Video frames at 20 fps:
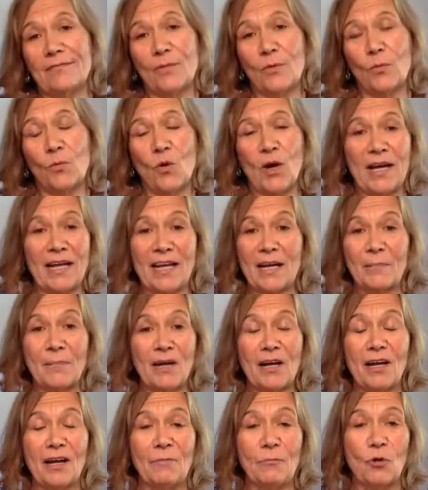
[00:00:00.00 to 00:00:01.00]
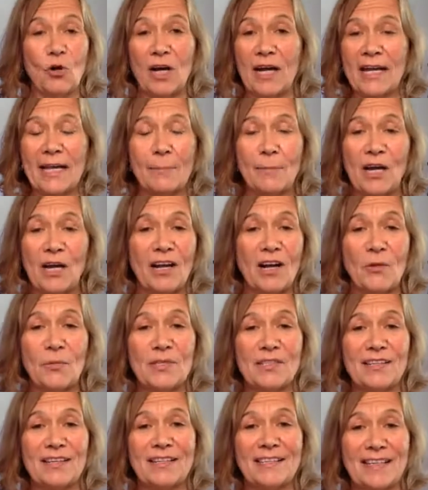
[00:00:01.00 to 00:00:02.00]
why am I
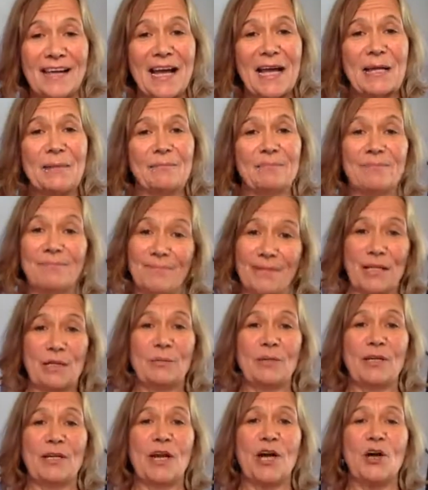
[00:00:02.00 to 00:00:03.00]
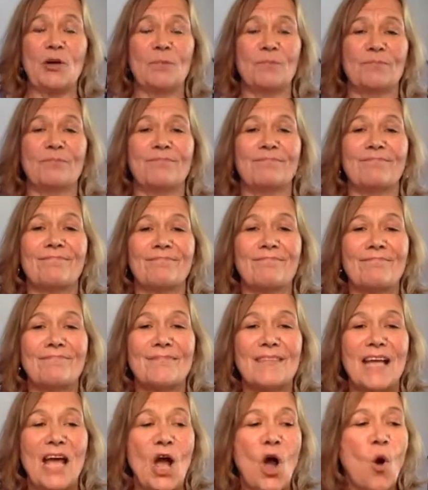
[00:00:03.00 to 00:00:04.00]
always on time? There we go.
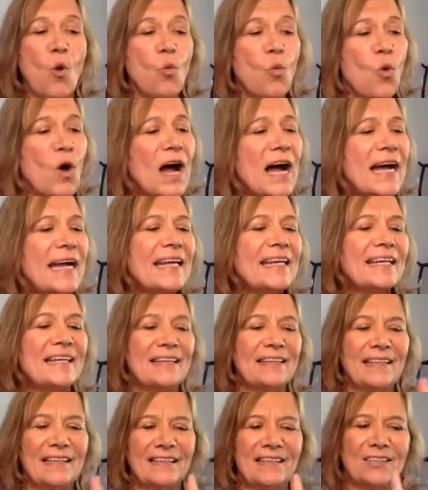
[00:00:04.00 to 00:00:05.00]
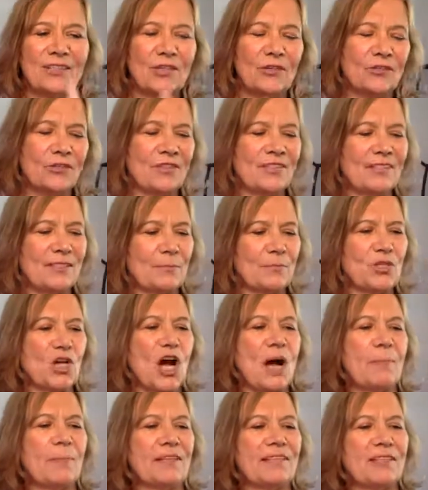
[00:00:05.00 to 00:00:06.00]
Why, now let's go to some
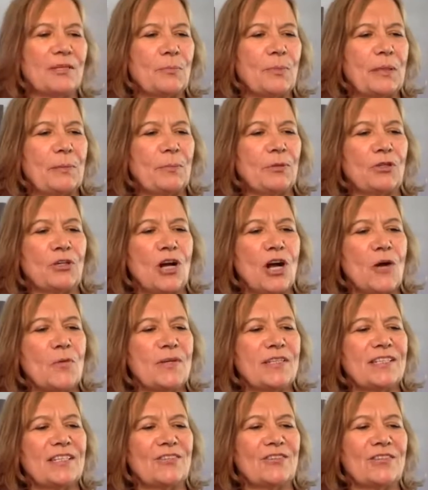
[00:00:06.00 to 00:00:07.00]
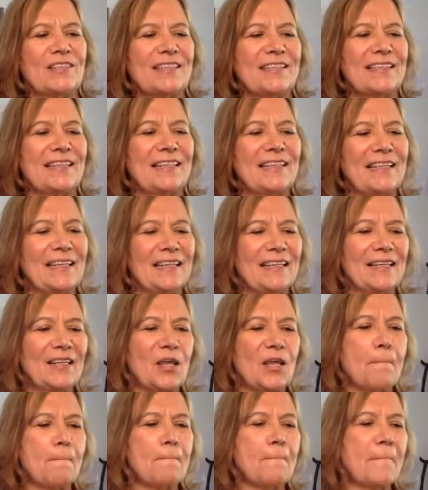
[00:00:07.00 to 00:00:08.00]
topics that people are always interested in. The
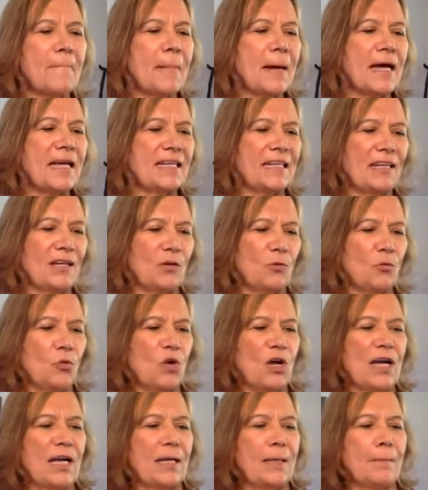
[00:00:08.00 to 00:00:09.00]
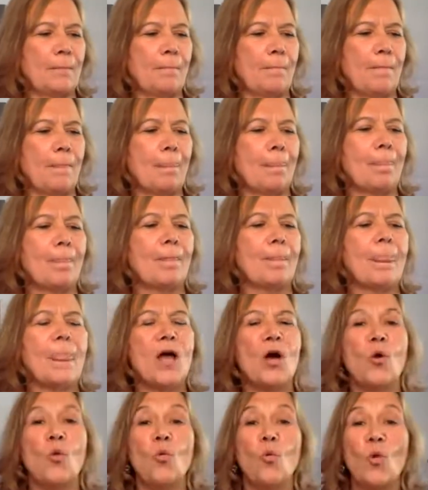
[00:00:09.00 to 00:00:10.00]
money one.
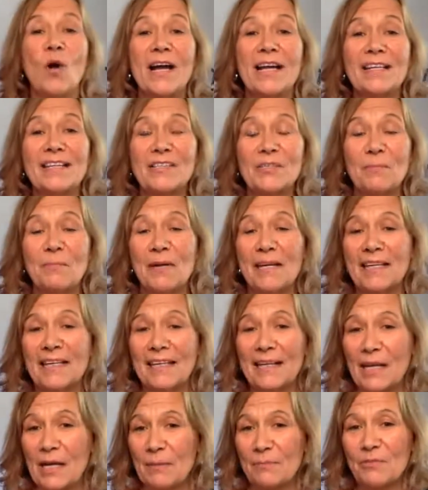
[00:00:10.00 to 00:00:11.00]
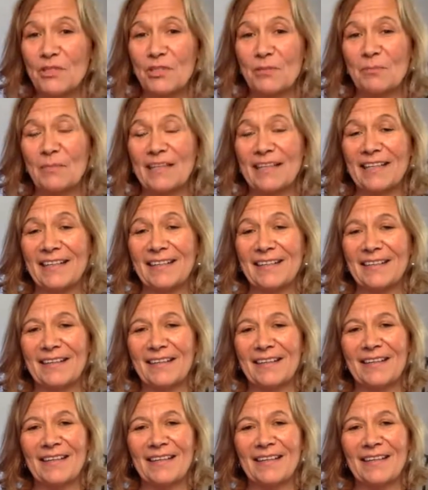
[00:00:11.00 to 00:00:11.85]
Why does money come to me